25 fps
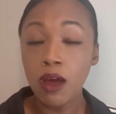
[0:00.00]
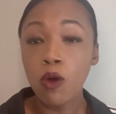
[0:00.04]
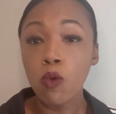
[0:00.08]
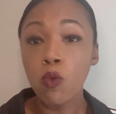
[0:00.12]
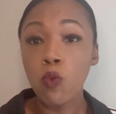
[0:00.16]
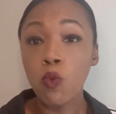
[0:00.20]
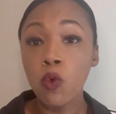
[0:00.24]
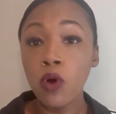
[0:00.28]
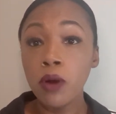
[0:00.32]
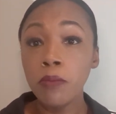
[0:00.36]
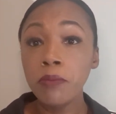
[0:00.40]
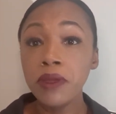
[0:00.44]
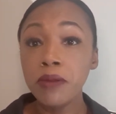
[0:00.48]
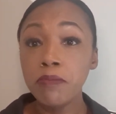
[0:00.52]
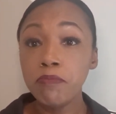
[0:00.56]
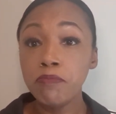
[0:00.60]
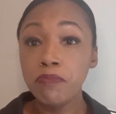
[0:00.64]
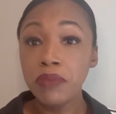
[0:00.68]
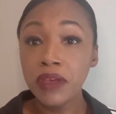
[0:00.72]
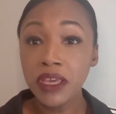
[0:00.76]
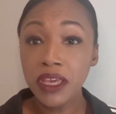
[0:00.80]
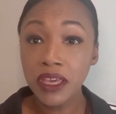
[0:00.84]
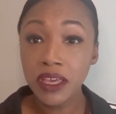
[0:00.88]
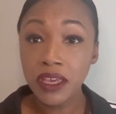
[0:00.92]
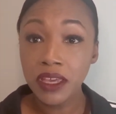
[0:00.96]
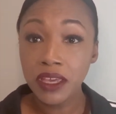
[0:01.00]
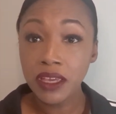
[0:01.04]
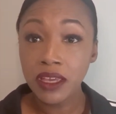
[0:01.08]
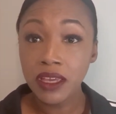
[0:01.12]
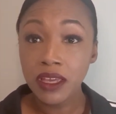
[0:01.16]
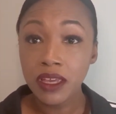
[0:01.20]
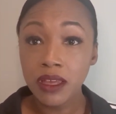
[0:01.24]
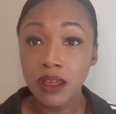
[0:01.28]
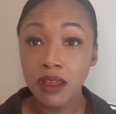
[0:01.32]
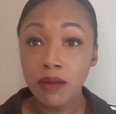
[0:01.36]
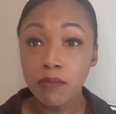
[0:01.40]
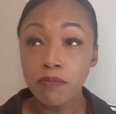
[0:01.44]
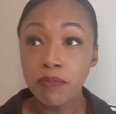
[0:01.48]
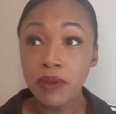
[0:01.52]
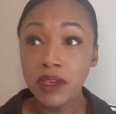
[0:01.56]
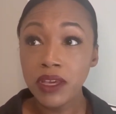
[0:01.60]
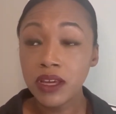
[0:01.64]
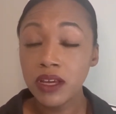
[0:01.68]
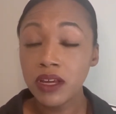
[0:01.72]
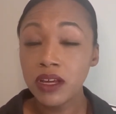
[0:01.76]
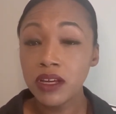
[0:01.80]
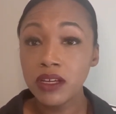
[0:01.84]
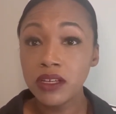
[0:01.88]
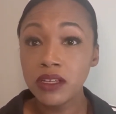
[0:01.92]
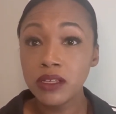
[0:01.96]
Woman B,
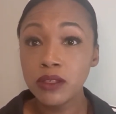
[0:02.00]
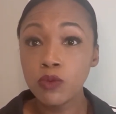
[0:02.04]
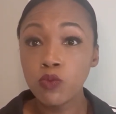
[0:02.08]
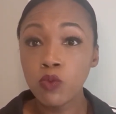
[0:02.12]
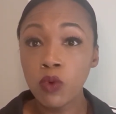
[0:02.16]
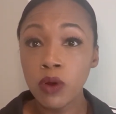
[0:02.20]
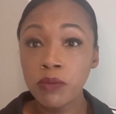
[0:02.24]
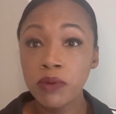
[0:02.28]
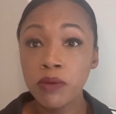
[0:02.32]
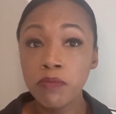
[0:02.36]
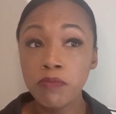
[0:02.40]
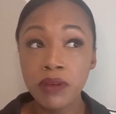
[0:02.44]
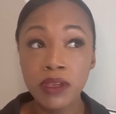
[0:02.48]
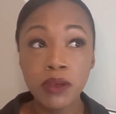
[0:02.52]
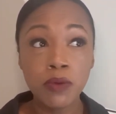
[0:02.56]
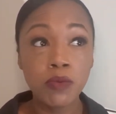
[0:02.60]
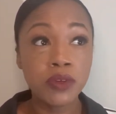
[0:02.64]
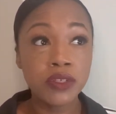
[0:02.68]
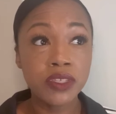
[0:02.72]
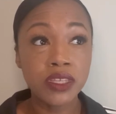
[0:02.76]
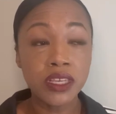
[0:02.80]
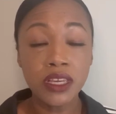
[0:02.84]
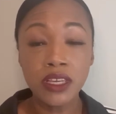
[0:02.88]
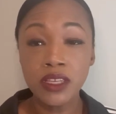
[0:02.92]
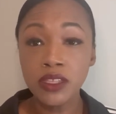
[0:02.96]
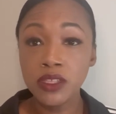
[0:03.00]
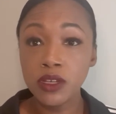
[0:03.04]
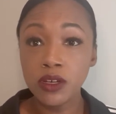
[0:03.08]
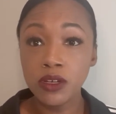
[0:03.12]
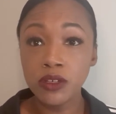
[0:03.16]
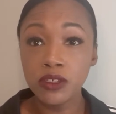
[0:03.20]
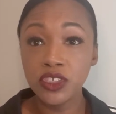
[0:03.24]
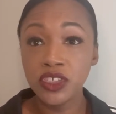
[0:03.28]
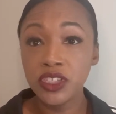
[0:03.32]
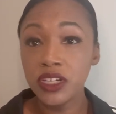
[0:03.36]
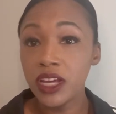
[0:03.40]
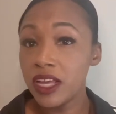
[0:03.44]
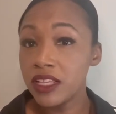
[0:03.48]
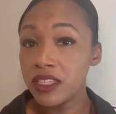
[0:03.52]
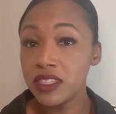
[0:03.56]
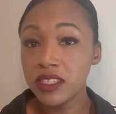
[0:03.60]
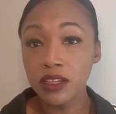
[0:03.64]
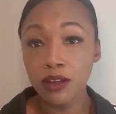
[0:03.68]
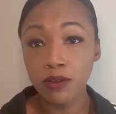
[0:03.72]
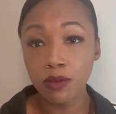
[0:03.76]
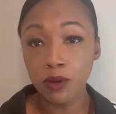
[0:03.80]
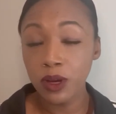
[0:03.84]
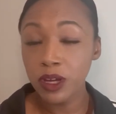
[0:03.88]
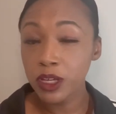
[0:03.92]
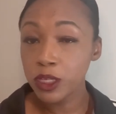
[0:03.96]
because woman B was easier. She had
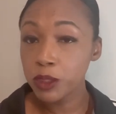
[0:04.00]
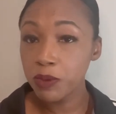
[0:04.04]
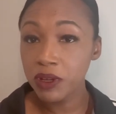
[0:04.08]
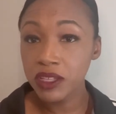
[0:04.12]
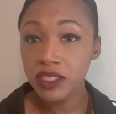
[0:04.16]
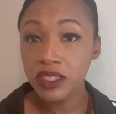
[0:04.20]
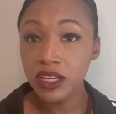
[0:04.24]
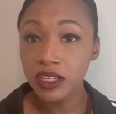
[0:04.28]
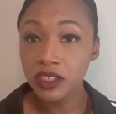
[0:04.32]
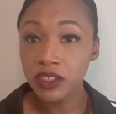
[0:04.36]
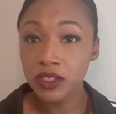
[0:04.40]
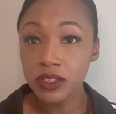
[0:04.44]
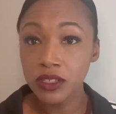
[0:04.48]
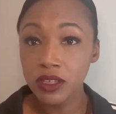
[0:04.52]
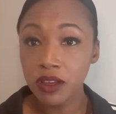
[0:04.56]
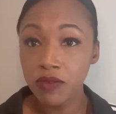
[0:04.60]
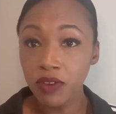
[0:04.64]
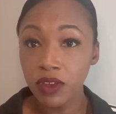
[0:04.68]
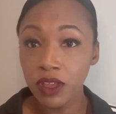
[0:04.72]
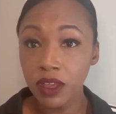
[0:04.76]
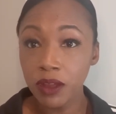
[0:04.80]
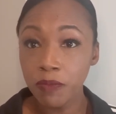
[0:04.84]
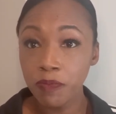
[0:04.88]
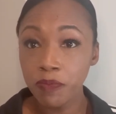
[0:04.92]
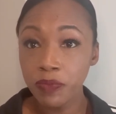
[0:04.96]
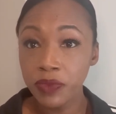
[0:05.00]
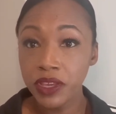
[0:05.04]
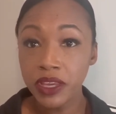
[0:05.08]
0 expectations of him.